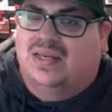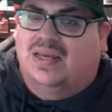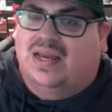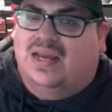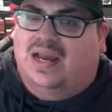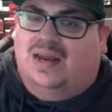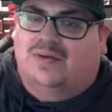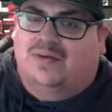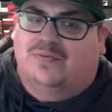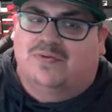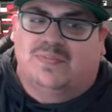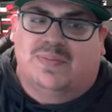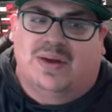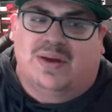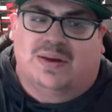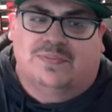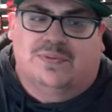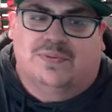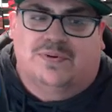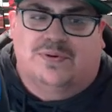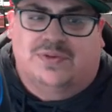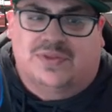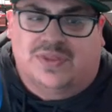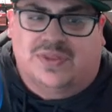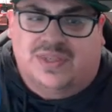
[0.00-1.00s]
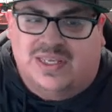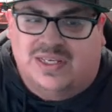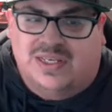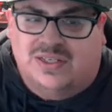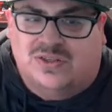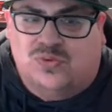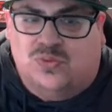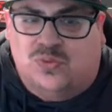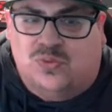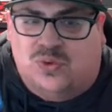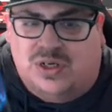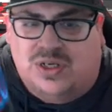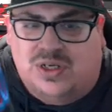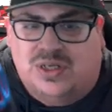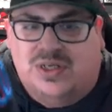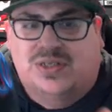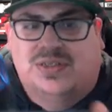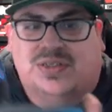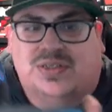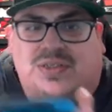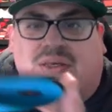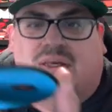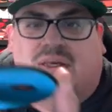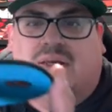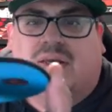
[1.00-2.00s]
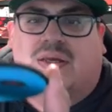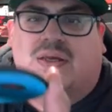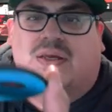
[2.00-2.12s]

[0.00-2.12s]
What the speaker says: I remember this was